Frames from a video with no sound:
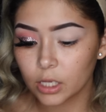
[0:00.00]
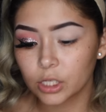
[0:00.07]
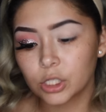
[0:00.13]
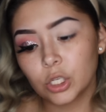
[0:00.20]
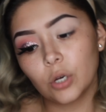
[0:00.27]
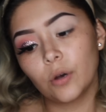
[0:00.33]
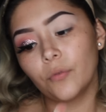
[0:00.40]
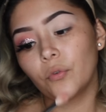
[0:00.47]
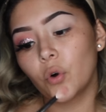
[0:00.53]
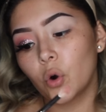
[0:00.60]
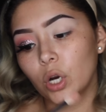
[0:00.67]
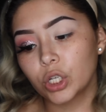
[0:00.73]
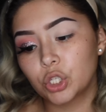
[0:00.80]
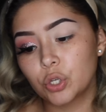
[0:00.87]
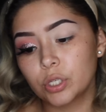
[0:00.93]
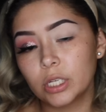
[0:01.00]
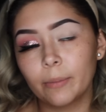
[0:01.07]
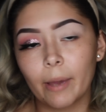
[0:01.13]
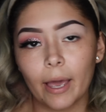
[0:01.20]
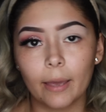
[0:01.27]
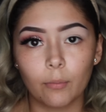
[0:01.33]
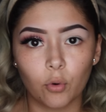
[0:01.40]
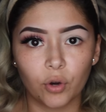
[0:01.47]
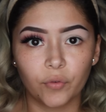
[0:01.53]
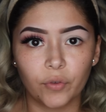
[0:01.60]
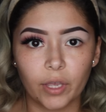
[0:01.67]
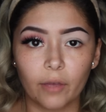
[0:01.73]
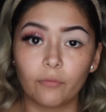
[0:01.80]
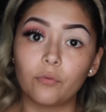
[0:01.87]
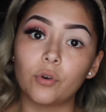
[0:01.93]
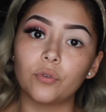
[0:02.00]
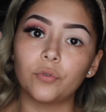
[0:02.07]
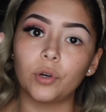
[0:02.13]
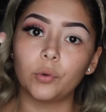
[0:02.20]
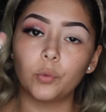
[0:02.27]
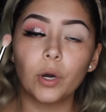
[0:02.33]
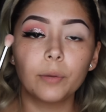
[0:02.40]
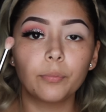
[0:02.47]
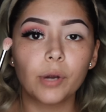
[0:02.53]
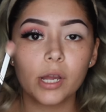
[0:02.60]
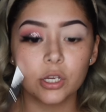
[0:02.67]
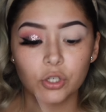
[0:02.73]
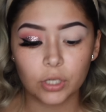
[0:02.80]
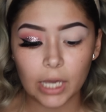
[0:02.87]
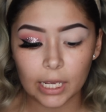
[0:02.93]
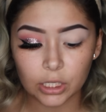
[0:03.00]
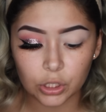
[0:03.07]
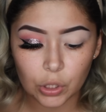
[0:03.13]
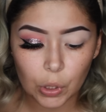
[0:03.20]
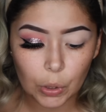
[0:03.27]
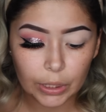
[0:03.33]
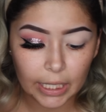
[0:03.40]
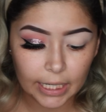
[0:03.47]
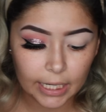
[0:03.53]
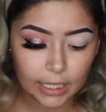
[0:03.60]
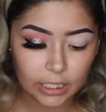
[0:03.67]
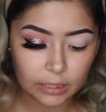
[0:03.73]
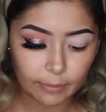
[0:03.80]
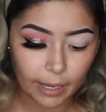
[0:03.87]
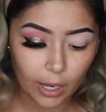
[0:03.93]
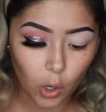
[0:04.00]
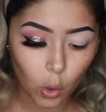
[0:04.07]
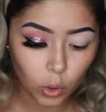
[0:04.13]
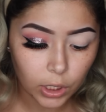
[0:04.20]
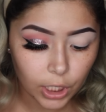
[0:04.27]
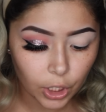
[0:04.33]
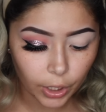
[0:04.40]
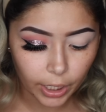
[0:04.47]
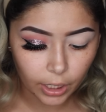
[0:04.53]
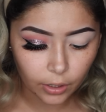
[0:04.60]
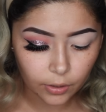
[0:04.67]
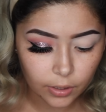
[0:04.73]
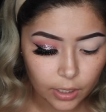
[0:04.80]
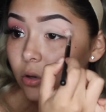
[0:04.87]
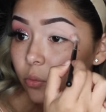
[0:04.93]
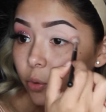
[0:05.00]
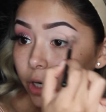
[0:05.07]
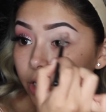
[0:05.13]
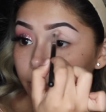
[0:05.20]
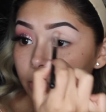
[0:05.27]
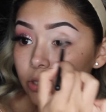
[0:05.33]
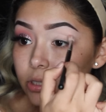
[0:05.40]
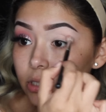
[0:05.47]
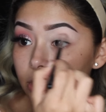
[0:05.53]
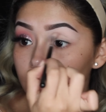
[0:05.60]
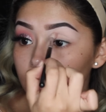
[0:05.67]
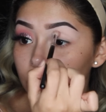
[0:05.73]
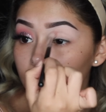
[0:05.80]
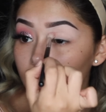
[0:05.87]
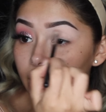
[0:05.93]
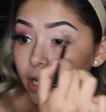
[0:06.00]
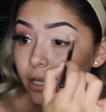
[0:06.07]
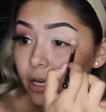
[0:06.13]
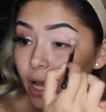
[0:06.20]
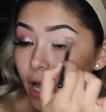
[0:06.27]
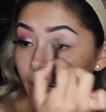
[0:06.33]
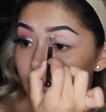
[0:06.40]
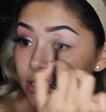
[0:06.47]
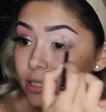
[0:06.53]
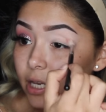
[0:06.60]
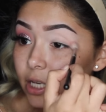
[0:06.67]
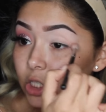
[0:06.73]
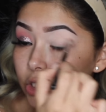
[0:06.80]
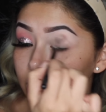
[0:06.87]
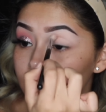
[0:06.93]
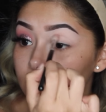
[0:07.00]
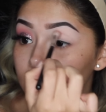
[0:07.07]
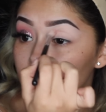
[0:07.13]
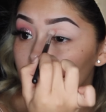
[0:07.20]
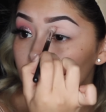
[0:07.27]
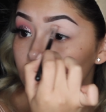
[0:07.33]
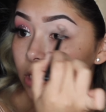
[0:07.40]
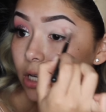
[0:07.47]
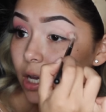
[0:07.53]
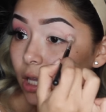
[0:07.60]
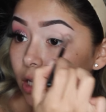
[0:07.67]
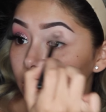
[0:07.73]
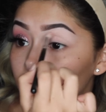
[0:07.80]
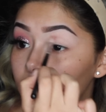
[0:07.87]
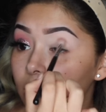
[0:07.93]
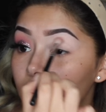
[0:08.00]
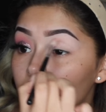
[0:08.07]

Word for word: So of course, using my Morphe M four forty-one brush, you guys know that it is my holy grail. We're going to be using this shade as a transition color.